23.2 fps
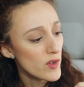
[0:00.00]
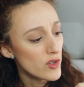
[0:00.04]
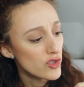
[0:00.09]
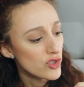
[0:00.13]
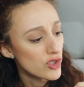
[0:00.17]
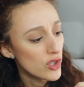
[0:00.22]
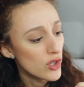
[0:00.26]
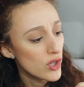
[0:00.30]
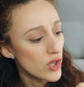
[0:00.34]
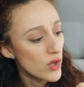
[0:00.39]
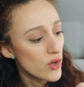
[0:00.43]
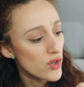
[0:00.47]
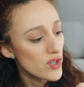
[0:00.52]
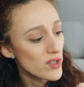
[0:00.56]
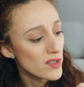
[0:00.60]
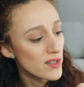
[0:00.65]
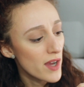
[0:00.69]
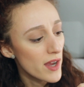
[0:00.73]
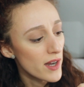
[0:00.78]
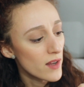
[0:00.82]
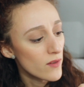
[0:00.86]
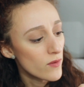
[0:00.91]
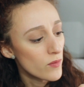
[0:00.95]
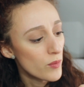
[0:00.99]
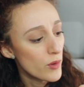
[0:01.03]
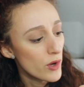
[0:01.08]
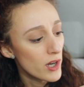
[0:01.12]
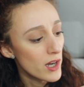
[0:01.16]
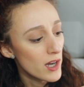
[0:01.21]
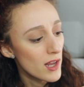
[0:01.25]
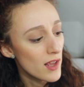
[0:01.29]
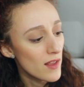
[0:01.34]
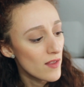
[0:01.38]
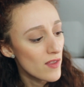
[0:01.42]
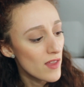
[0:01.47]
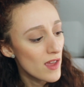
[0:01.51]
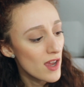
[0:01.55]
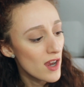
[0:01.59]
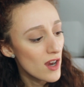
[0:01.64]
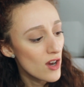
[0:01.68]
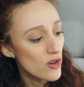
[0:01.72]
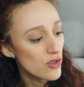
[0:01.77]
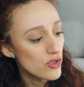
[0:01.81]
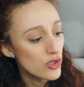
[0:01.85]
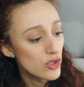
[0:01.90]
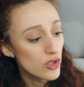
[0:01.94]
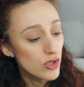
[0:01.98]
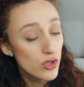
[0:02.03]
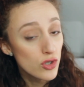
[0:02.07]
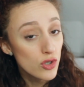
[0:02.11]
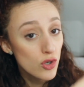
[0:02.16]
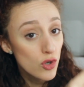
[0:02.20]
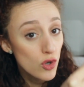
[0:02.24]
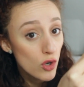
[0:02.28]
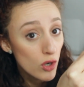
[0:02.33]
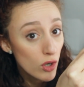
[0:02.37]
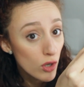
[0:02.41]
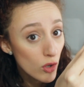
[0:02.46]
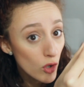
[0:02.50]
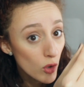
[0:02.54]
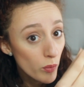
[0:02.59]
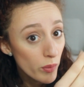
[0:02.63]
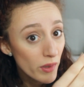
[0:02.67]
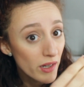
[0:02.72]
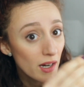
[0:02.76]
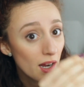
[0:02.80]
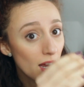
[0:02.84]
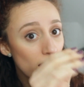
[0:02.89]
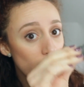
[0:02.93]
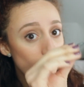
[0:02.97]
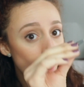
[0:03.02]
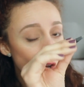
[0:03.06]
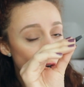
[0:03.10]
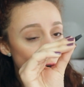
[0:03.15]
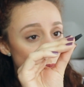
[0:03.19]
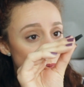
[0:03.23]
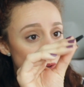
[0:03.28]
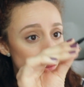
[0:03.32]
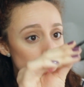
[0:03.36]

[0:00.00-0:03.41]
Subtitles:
So you just kind of put it in there, scoop it out,